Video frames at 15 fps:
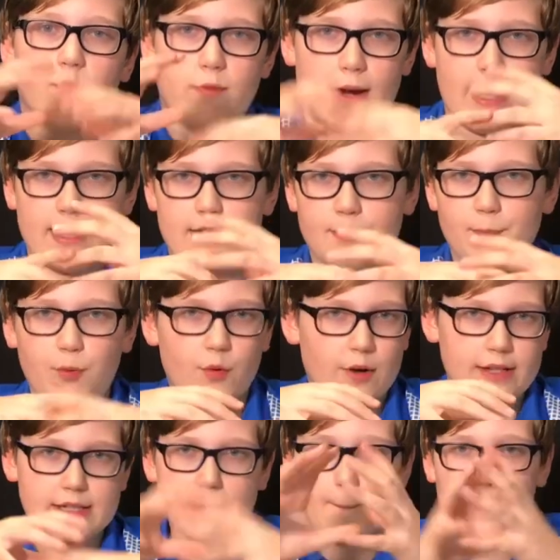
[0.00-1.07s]
ranked
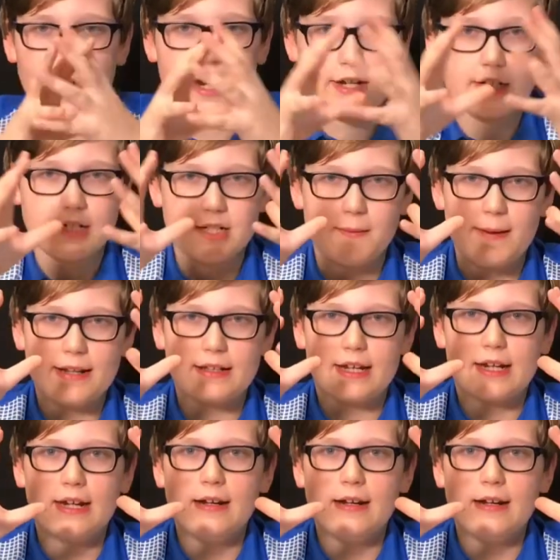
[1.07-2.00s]
points combined to make